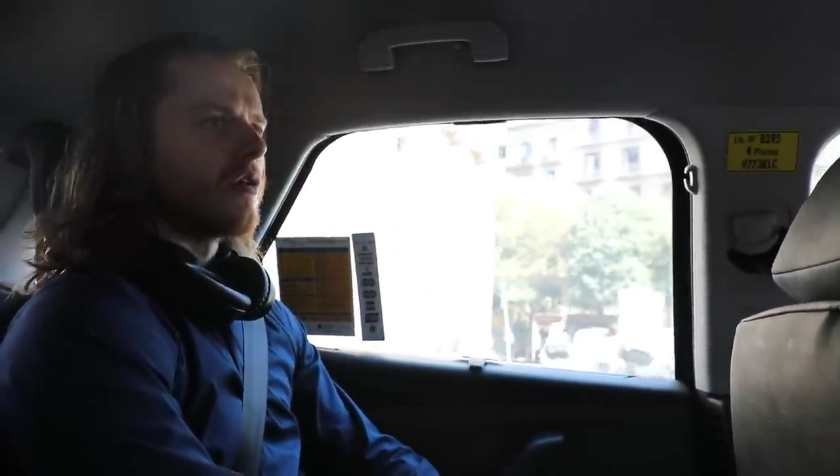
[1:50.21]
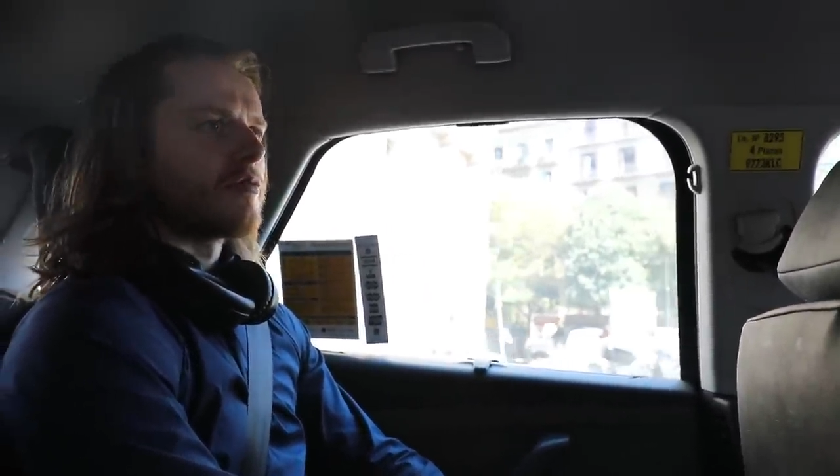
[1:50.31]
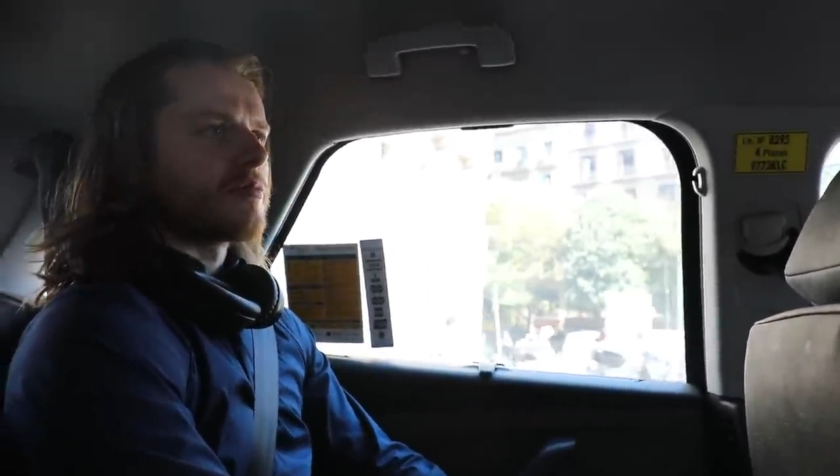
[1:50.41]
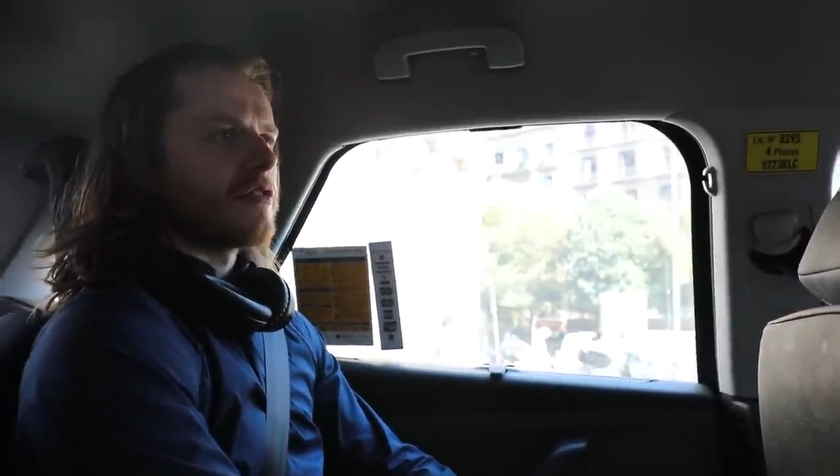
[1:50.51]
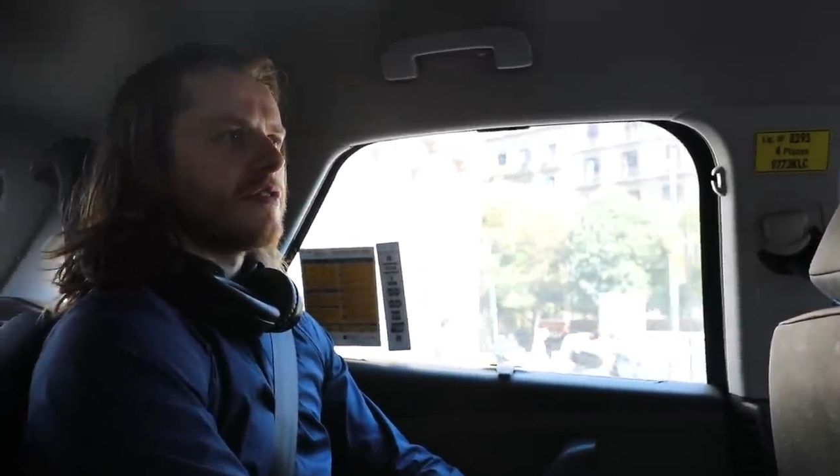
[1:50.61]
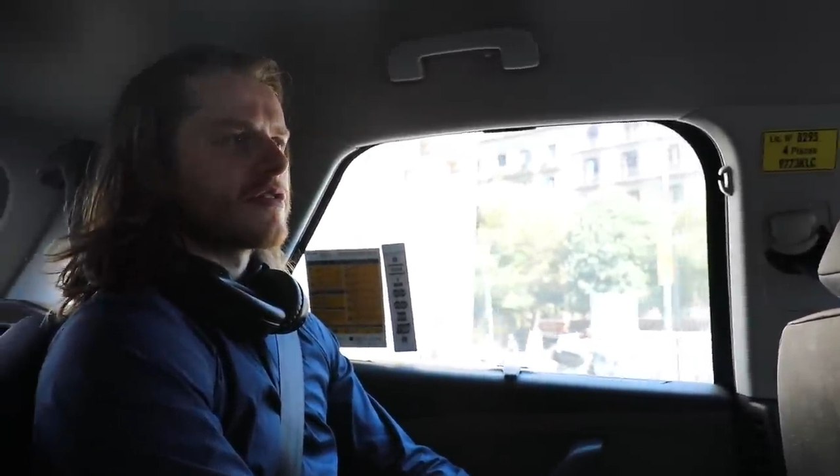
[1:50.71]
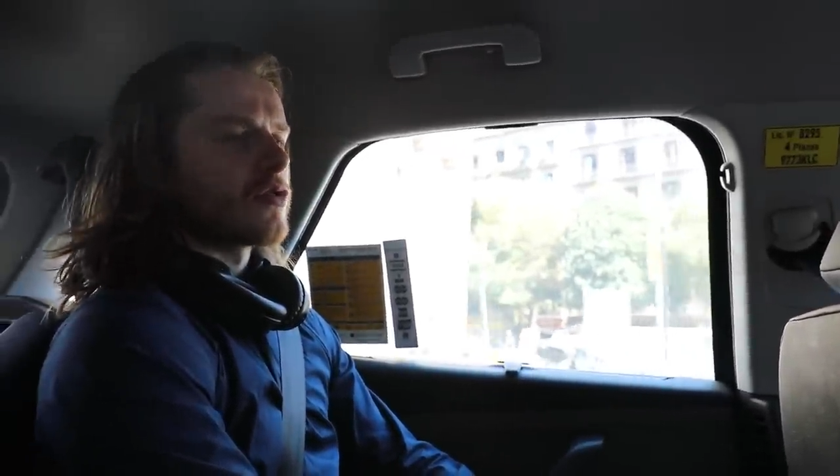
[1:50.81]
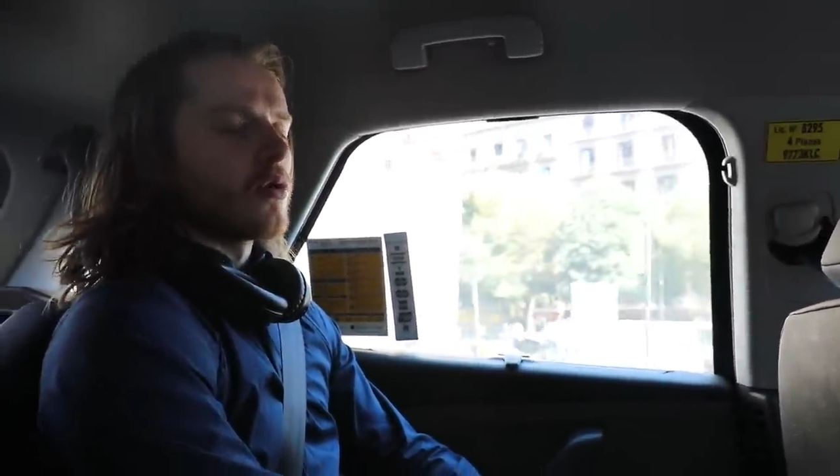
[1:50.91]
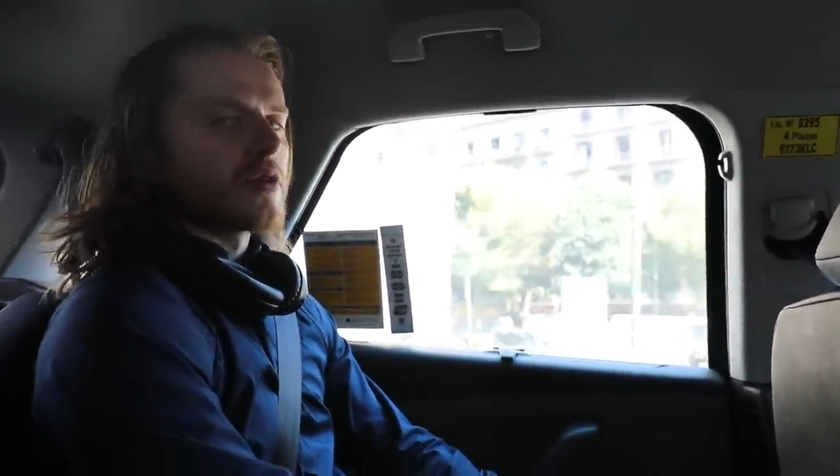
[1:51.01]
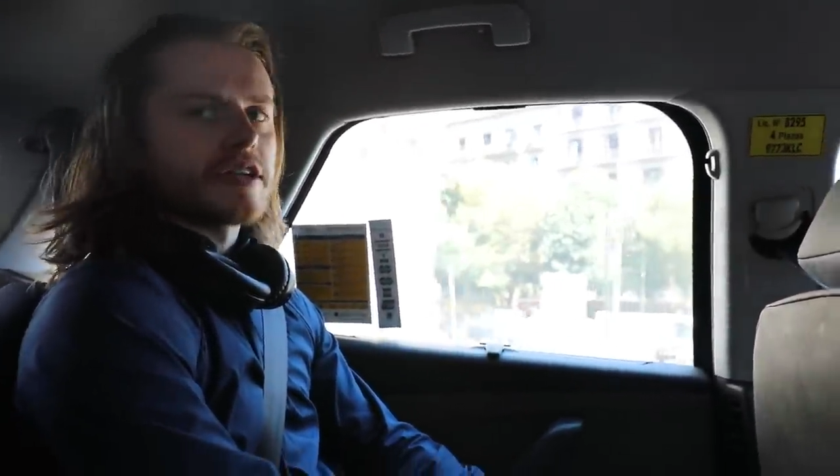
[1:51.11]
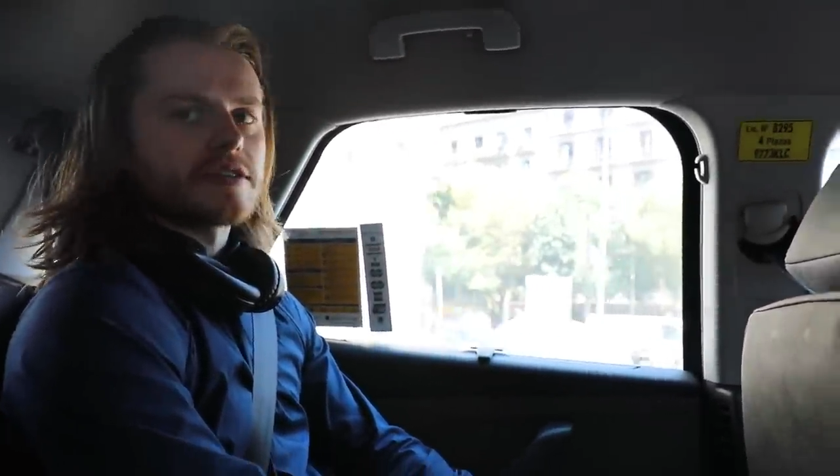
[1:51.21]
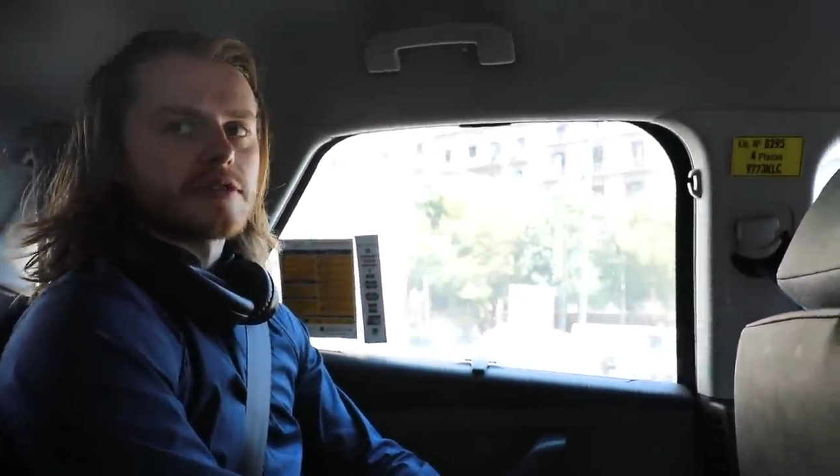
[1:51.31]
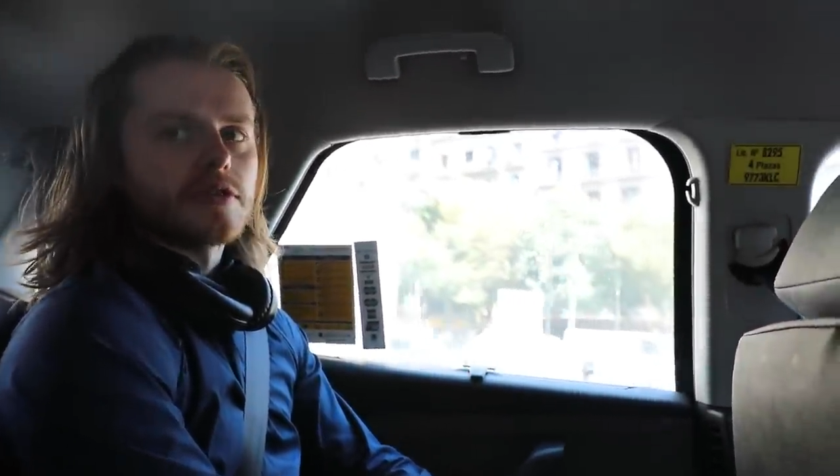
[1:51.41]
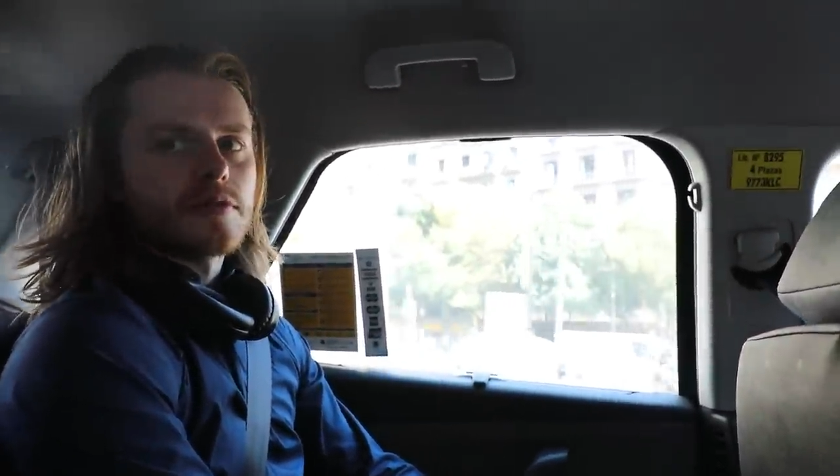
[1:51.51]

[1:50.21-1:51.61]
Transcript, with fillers: of talking to.